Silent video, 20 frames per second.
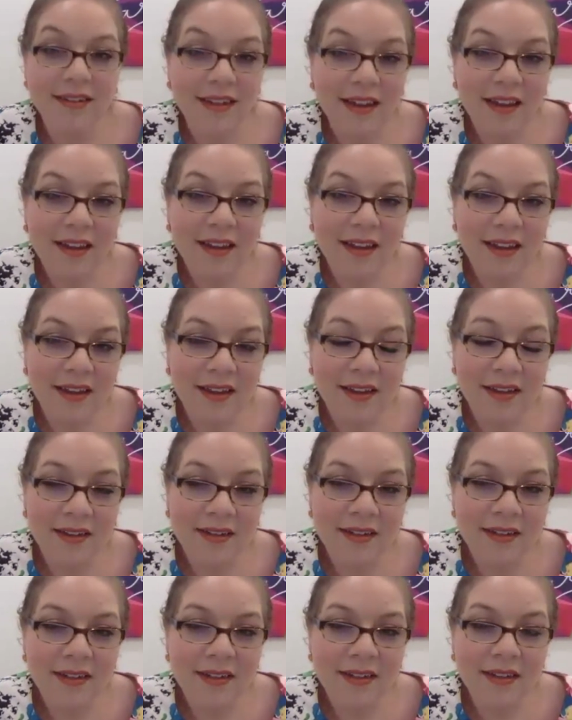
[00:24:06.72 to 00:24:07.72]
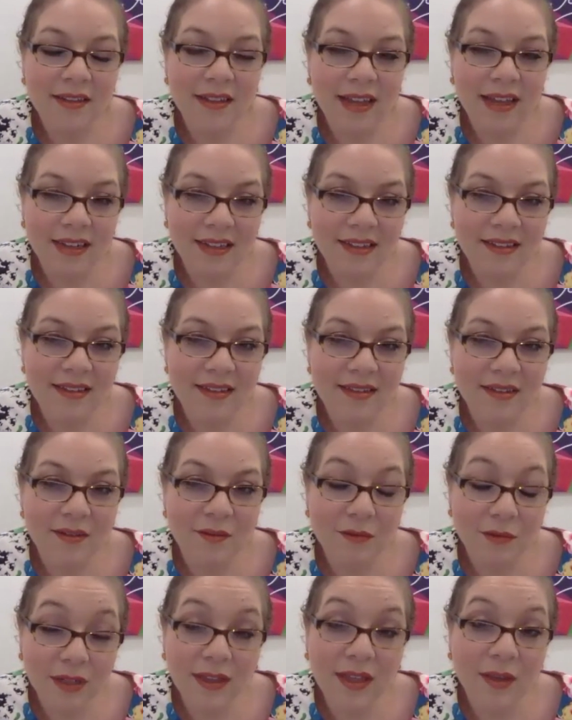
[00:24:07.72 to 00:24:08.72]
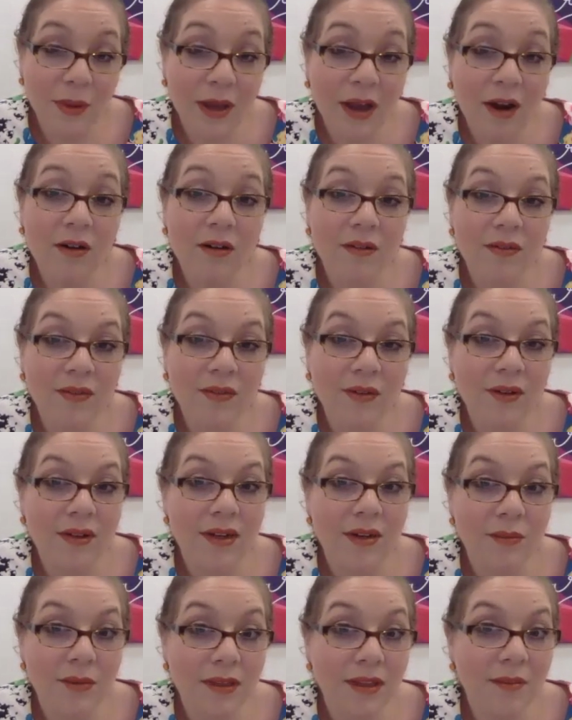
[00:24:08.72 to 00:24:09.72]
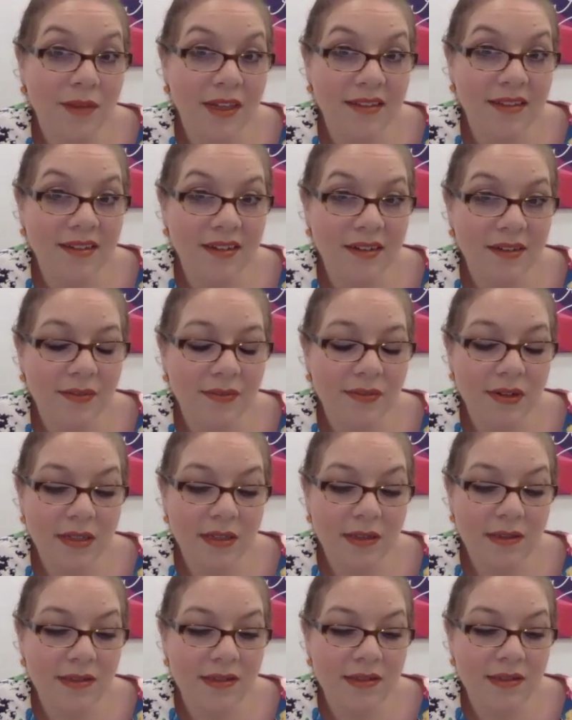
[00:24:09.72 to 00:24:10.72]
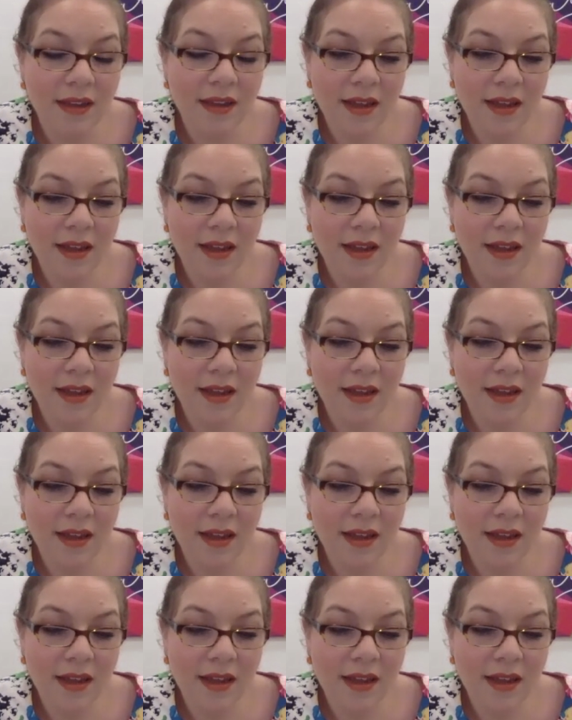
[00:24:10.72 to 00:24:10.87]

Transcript: and that it's really powerful and it really makes a difference.